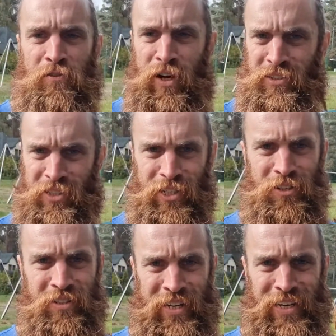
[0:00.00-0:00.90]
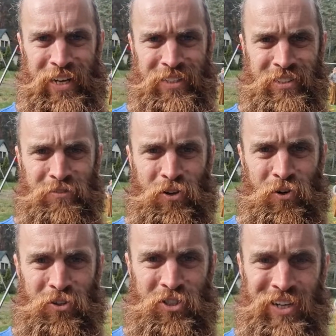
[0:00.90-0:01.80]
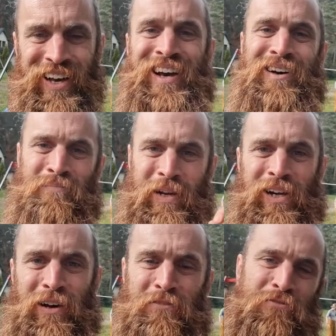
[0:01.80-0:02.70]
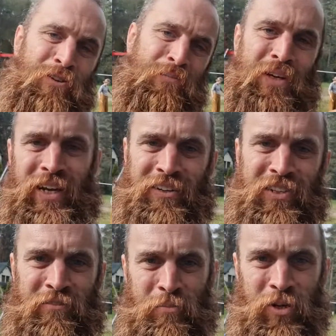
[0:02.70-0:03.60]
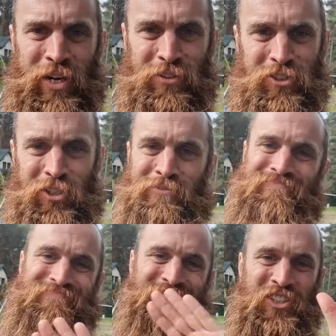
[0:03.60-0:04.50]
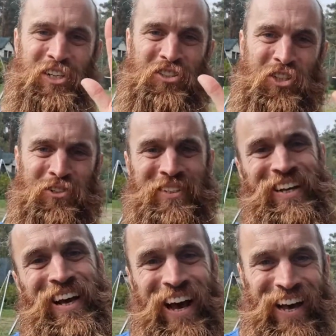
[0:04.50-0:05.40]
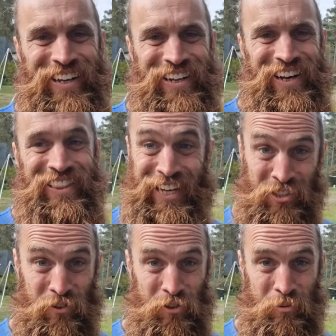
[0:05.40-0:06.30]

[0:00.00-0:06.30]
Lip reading: Flying Seagulls, Netherlands, and of course, big love from the kids and everybody else too. See you soon, and thanks for your